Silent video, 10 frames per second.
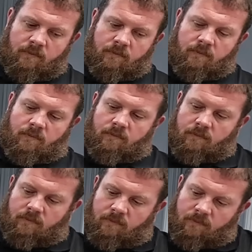
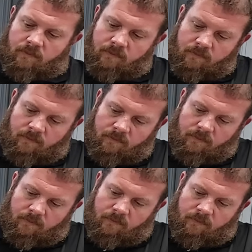
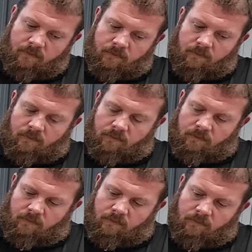
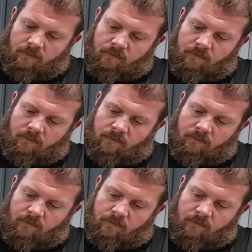This person isn't speaking.